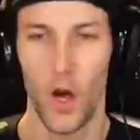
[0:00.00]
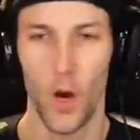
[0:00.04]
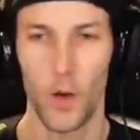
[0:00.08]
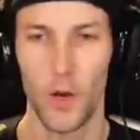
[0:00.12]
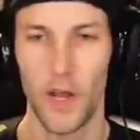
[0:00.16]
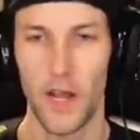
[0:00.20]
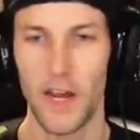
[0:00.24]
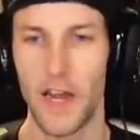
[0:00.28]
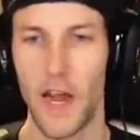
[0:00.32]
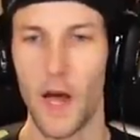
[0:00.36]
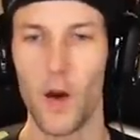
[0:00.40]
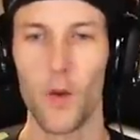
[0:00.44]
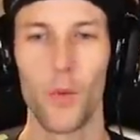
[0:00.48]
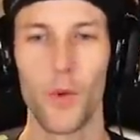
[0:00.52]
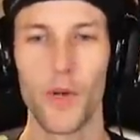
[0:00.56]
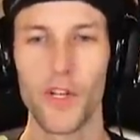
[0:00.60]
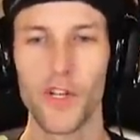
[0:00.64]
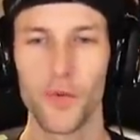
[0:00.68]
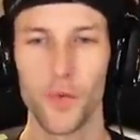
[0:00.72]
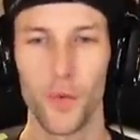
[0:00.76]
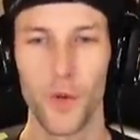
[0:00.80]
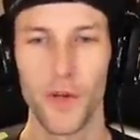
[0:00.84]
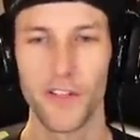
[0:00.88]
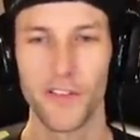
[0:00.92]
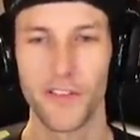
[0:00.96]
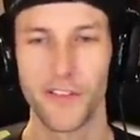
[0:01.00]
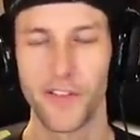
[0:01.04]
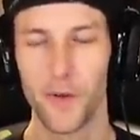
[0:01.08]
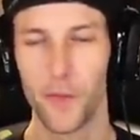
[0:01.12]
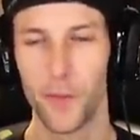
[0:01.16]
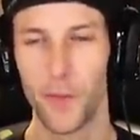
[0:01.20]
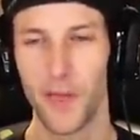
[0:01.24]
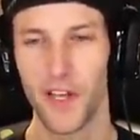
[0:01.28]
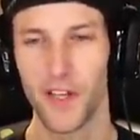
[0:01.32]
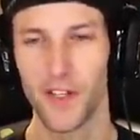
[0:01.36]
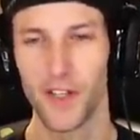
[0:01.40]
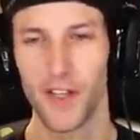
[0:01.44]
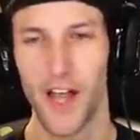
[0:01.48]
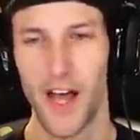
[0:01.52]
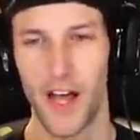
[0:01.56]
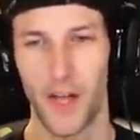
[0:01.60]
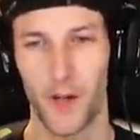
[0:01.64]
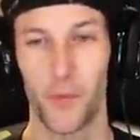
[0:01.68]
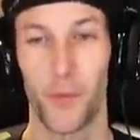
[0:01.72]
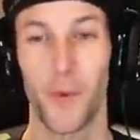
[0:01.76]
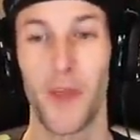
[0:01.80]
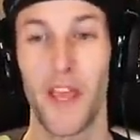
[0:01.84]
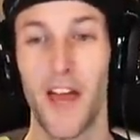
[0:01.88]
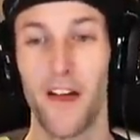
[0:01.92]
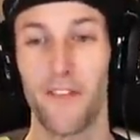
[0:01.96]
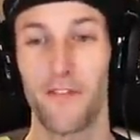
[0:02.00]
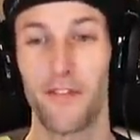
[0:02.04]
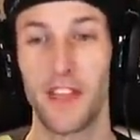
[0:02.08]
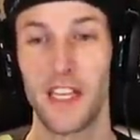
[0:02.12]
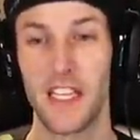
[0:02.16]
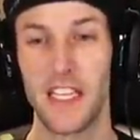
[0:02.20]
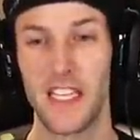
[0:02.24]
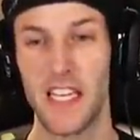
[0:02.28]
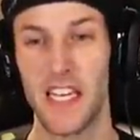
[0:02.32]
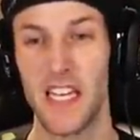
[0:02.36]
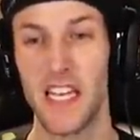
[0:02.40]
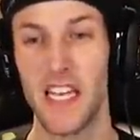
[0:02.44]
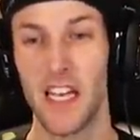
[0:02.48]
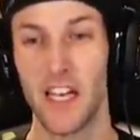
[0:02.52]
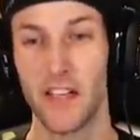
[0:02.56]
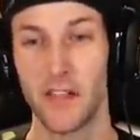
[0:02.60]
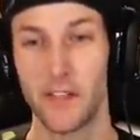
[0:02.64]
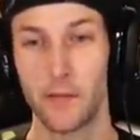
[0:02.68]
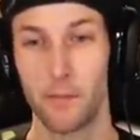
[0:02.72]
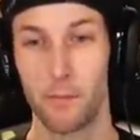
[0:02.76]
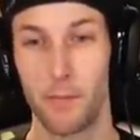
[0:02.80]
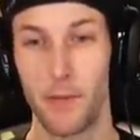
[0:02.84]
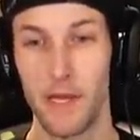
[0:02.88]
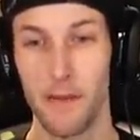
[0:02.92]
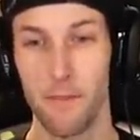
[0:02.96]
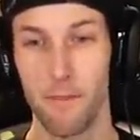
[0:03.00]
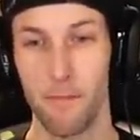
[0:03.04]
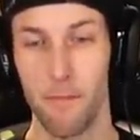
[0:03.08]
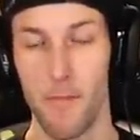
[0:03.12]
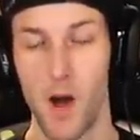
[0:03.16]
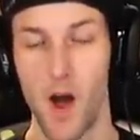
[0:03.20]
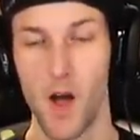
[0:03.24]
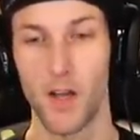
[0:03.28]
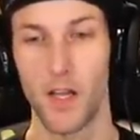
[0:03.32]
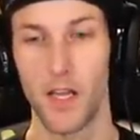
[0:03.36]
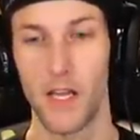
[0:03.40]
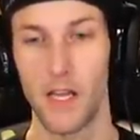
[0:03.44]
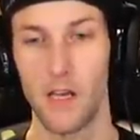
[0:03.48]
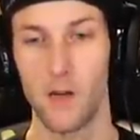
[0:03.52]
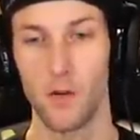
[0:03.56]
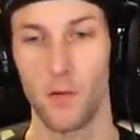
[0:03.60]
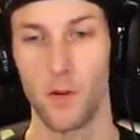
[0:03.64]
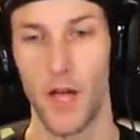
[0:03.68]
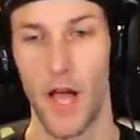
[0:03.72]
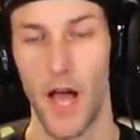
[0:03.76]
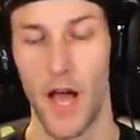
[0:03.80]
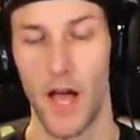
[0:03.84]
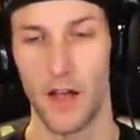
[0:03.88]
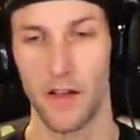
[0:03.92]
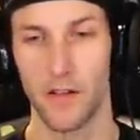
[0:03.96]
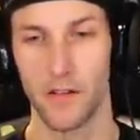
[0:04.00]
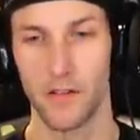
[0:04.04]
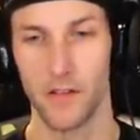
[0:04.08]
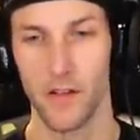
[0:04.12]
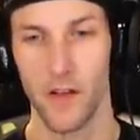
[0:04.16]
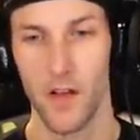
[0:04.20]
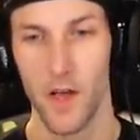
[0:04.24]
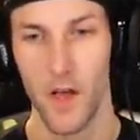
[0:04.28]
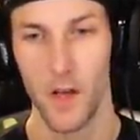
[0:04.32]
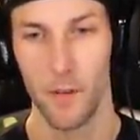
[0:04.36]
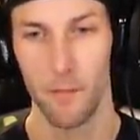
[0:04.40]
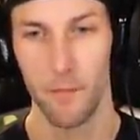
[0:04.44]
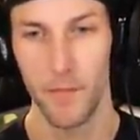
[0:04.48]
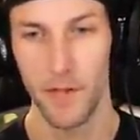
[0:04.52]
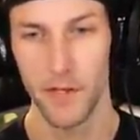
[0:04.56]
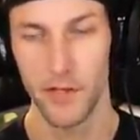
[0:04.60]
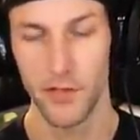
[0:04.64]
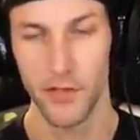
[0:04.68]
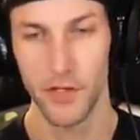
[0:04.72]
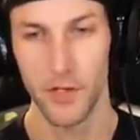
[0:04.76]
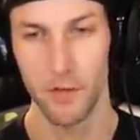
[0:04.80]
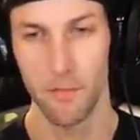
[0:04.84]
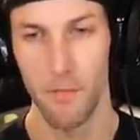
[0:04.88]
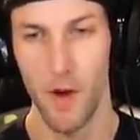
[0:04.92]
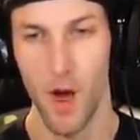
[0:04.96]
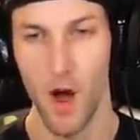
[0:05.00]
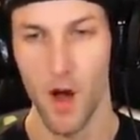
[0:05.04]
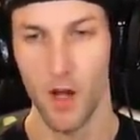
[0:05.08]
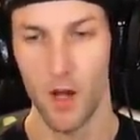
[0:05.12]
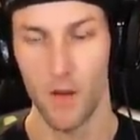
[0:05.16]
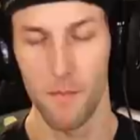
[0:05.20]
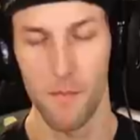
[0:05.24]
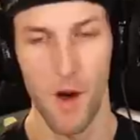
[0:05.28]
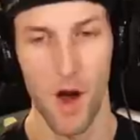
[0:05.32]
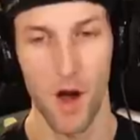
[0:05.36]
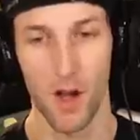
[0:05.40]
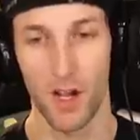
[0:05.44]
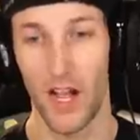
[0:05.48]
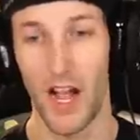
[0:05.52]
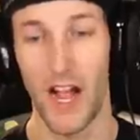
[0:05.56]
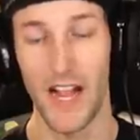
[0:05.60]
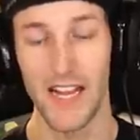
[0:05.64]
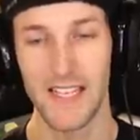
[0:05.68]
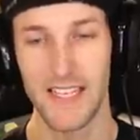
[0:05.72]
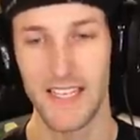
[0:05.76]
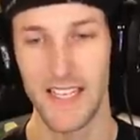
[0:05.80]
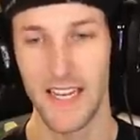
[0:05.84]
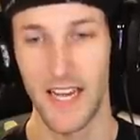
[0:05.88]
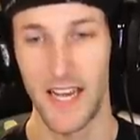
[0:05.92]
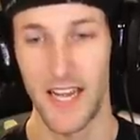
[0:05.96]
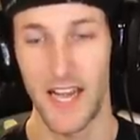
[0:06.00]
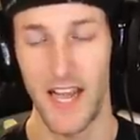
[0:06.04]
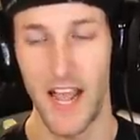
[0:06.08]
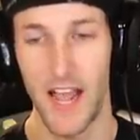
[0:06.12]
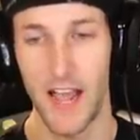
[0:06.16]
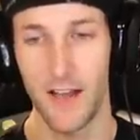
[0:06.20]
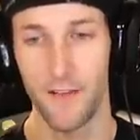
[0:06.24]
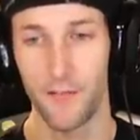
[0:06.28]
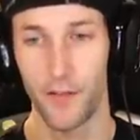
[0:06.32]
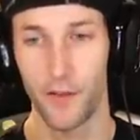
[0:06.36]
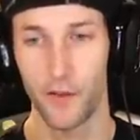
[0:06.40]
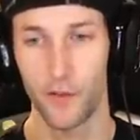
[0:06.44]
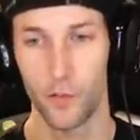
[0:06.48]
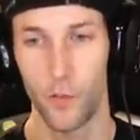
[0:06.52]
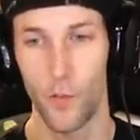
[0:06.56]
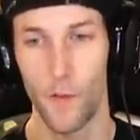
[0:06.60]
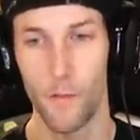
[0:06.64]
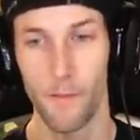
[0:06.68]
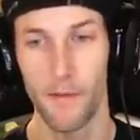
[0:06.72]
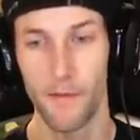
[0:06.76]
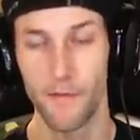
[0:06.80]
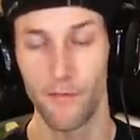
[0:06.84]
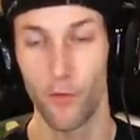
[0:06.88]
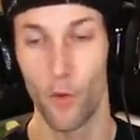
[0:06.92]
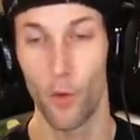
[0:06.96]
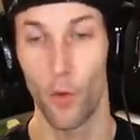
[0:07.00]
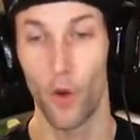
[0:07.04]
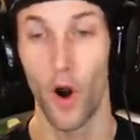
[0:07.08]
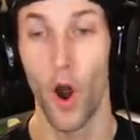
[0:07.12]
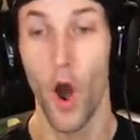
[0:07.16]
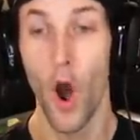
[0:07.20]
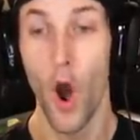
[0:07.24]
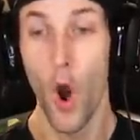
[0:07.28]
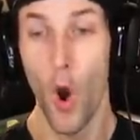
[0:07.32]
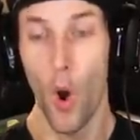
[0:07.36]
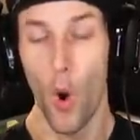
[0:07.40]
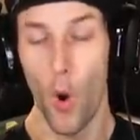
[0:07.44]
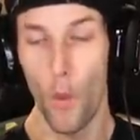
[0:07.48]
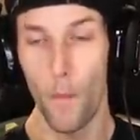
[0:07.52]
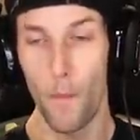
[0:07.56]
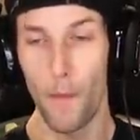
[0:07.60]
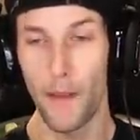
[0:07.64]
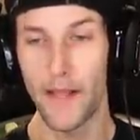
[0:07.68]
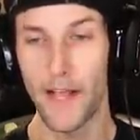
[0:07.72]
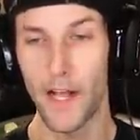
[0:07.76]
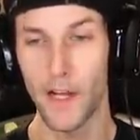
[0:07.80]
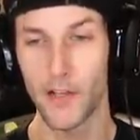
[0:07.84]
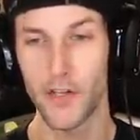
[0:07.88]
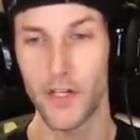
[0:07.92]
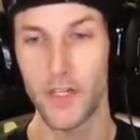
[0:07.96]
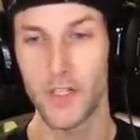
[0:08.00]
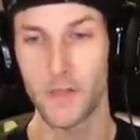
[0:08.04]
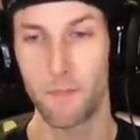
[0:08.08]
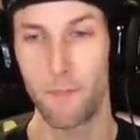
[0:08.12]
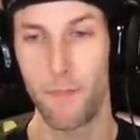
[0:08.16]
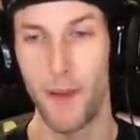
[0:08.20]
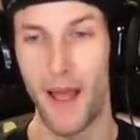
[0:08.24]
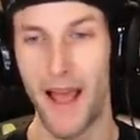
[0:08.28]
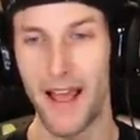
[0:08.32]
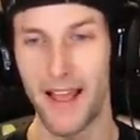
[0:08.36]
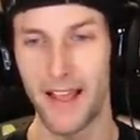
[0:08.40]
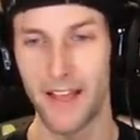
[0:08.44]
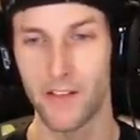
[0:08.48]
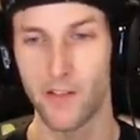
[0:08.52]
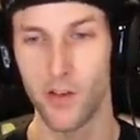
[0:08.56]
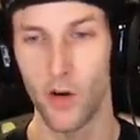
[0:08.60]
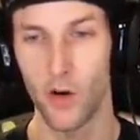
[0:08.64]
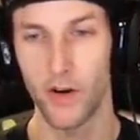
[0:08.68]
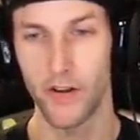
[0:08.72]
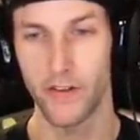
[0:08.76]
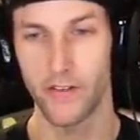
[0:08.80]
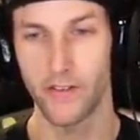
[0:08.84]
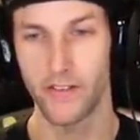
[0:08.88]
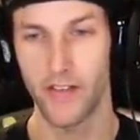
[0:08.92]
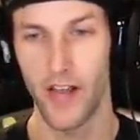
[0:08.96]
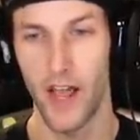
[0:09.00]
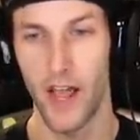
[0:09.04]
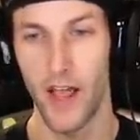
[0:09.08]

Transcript: Okay, now which ones do we unlock? We have the TSP Monkey, you guys. Mr. Monk Monk. I didn't have this one before. Oh my gosh, his bat is on his